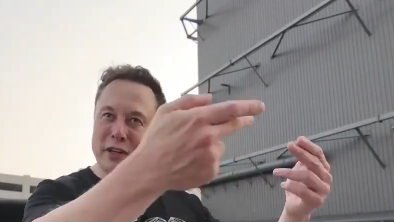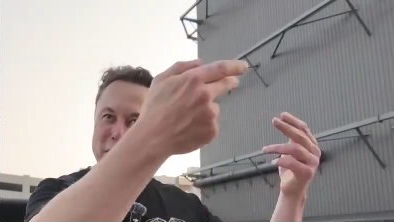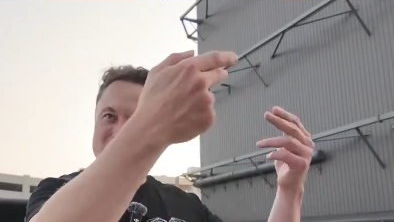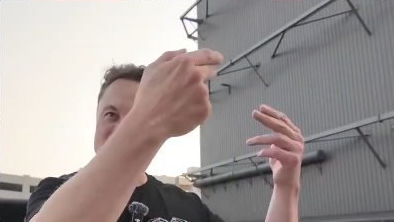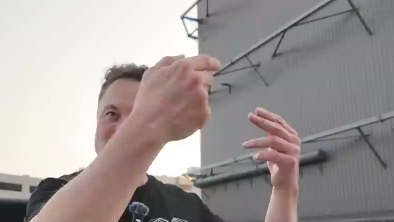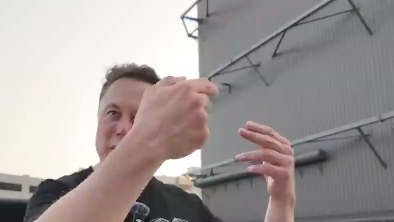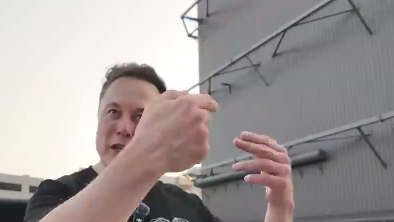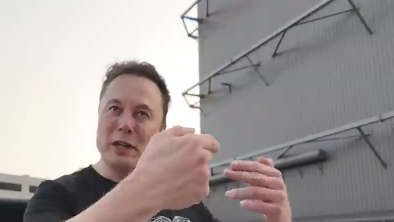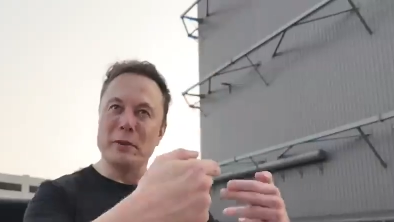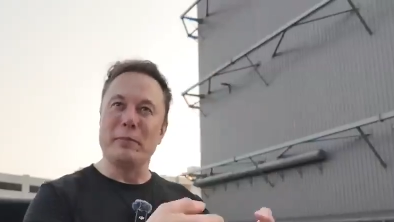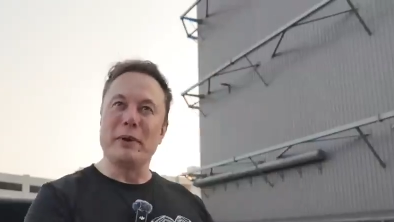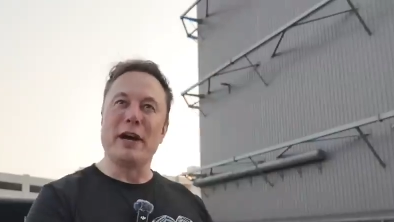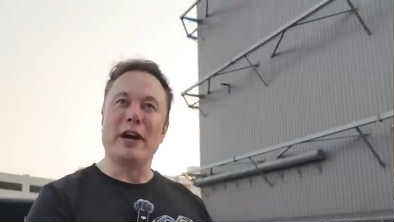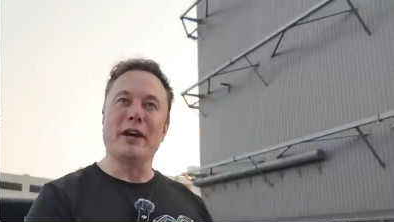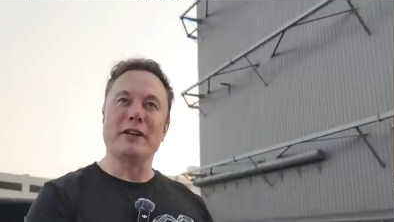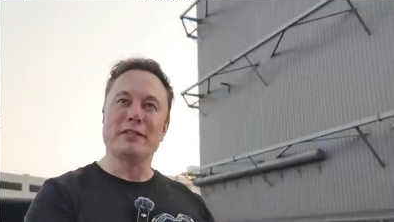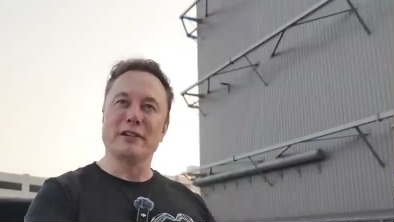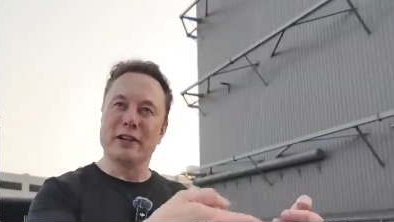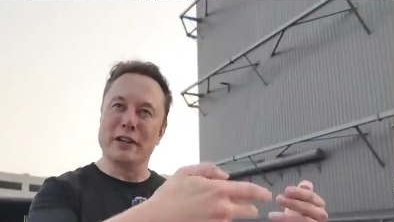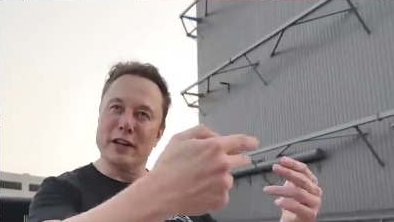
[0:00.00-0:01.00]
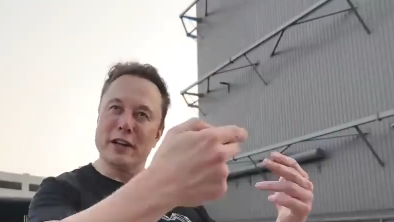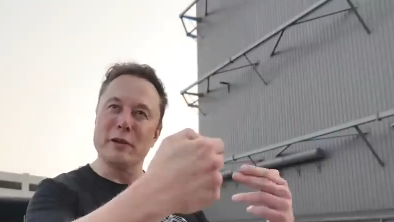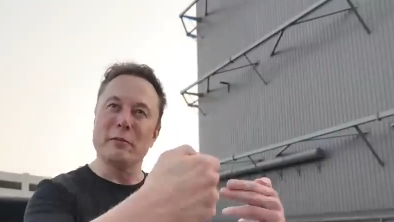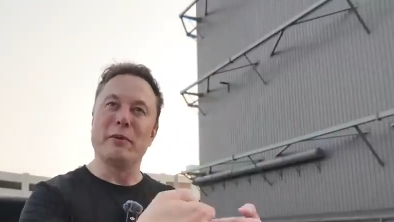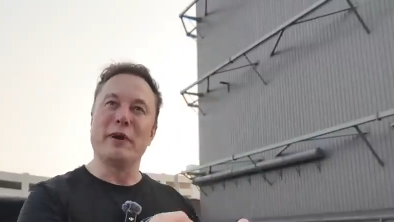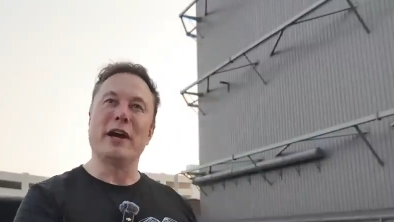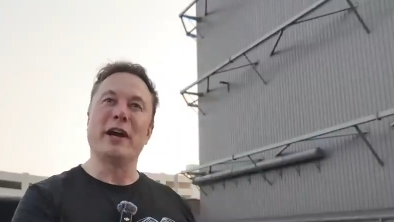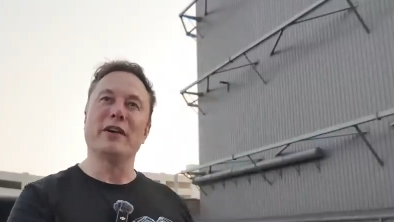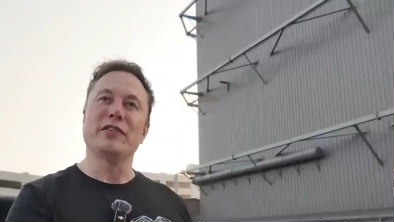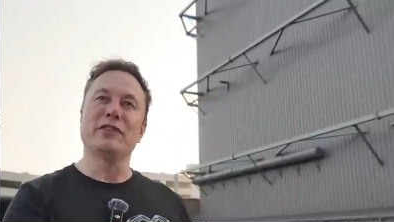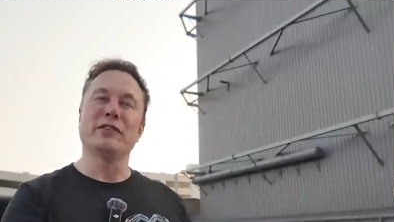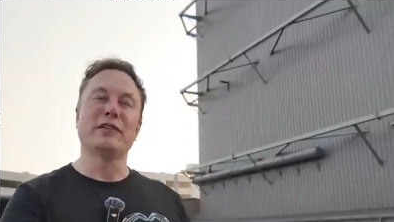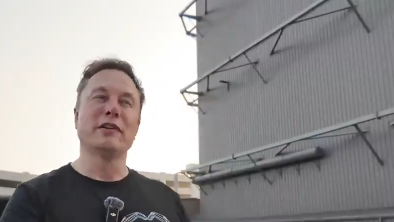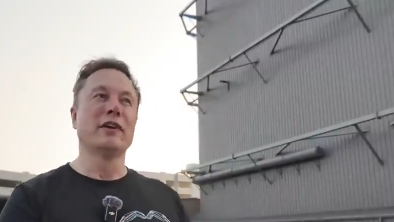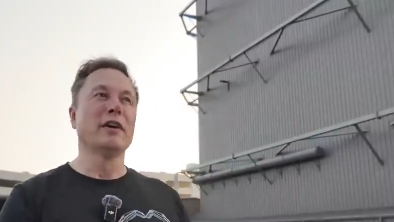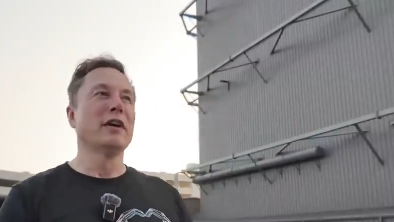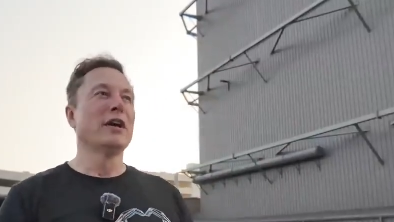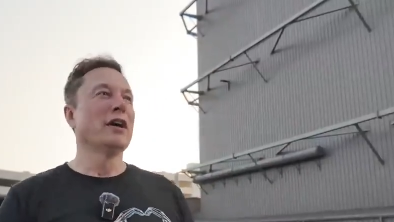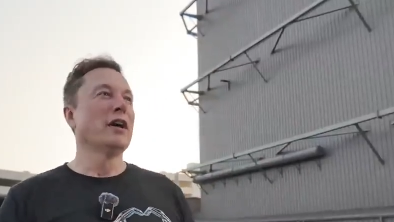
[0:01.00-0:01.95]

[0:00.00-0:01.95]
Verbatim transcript: And you do another pass and another pass.